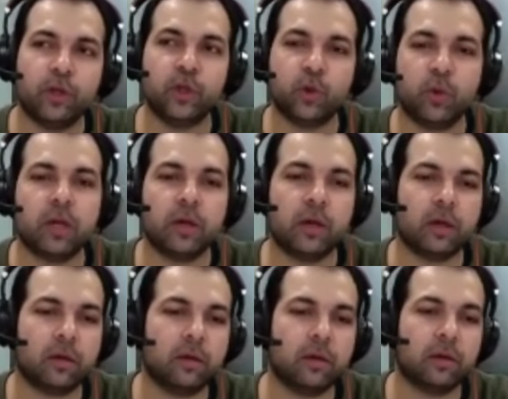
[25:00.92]
doing
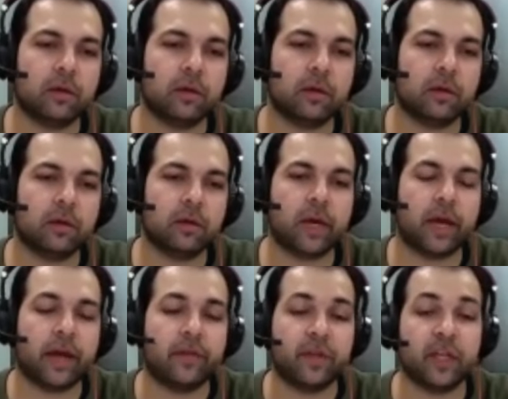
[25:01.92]

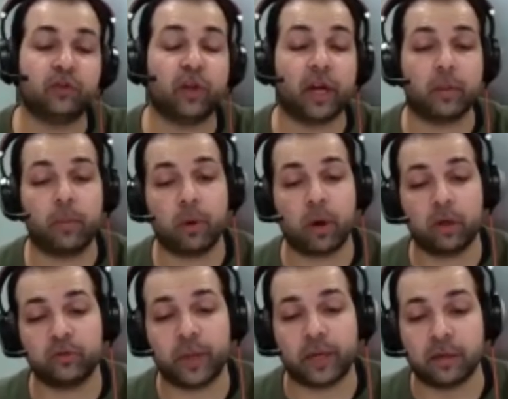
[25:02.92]
things like
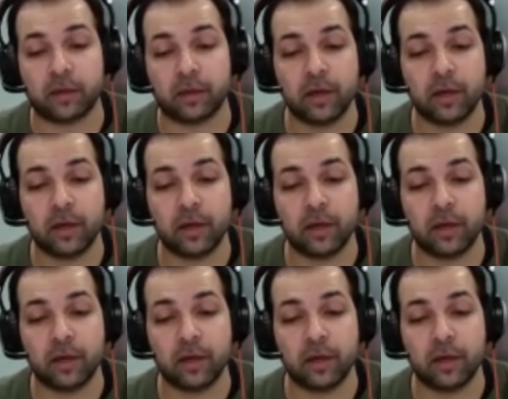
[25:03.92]
prospecting,